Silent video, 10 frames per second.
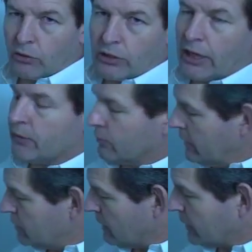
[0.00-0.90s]
on day
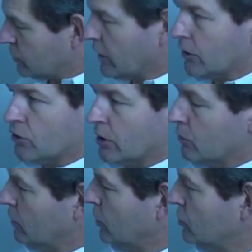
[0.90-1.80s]
3 to add a second
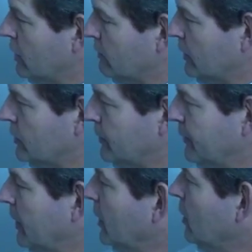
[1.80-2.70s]
synchronized generator.
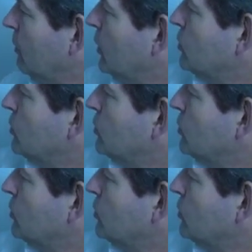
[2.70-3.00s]
We